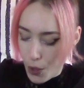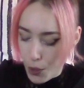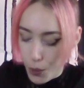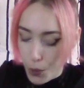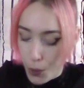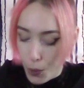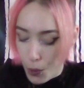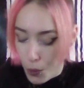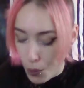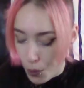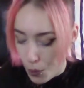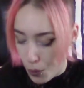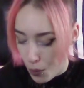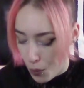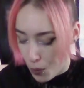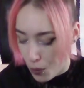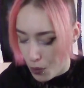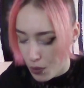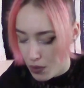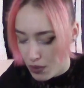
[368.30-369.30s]

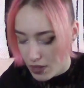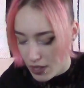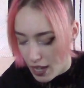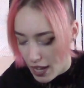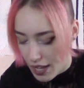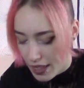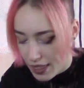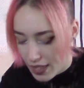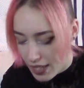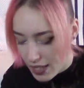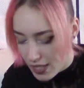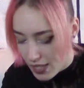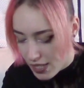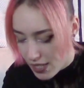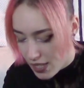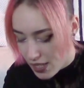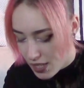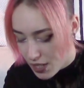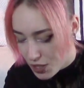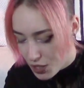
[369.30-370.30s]
Oh, I think this
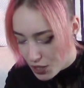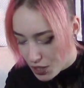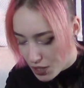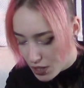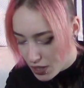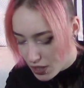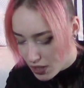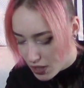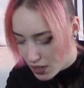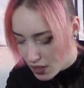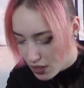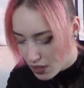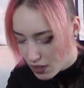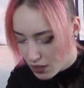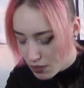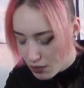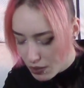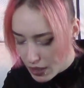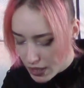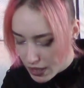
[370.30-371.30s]
is a shirt.
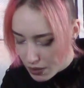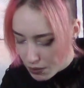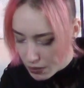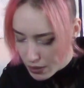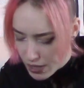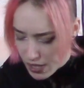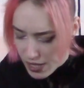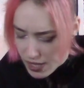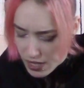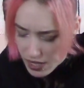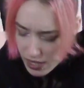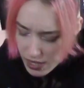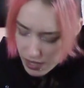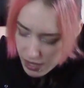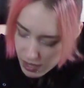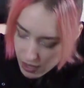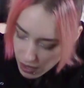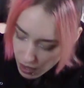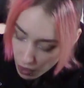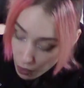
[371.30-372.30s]
Wait, what is
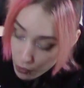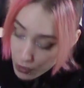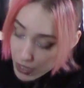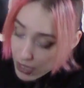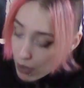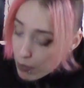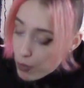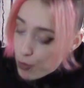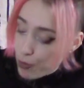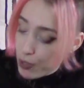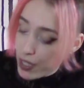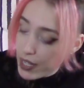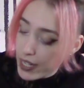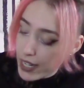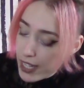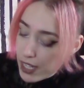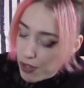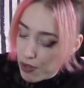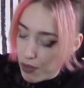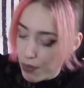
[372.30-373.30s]
this? Oh, it comes with an
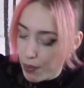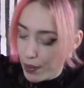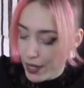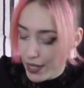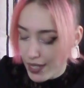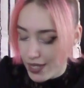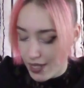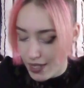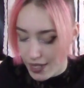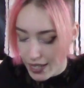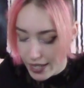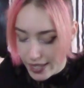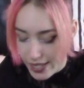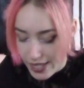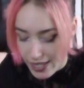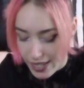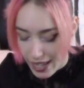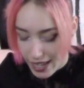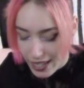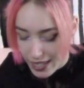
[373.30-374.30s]
extra button.
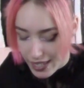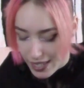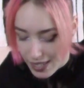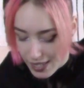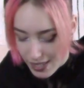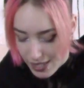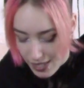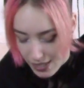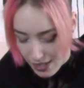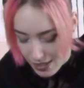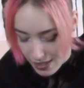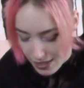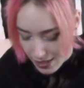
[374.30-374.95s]
That's nice.